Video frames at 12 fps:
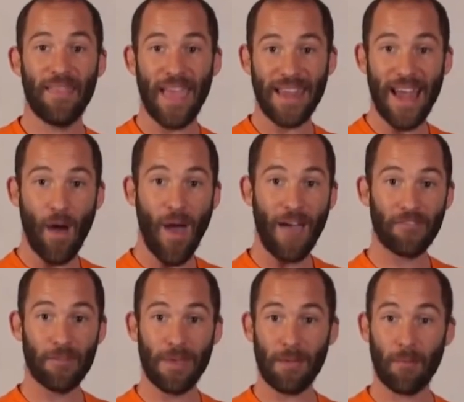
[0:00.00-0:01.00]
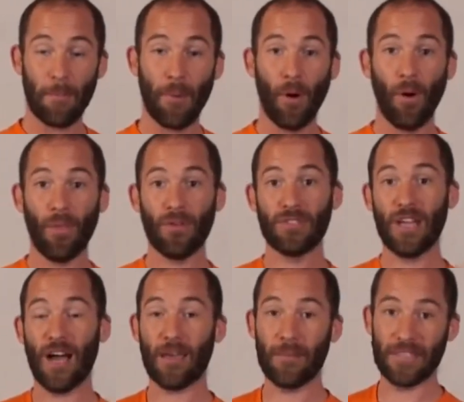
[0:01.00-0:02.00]
they now have to be able to pull those
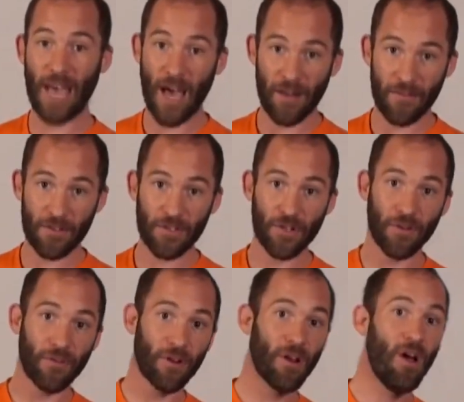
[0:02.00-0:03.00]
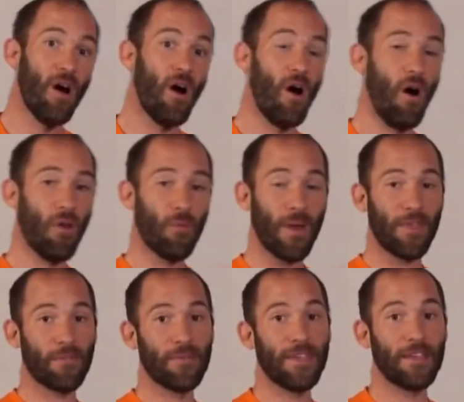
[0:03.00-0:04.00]
documents out of your server all the way
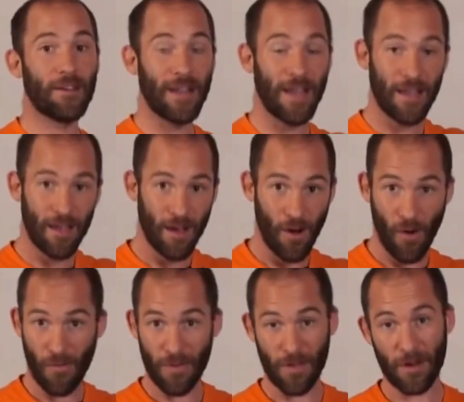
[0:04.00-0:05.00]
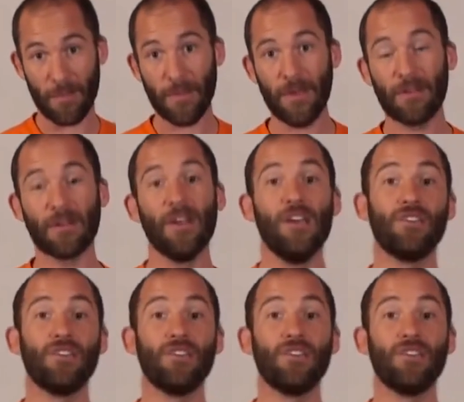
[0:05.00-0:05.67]
through the internet over to their computer.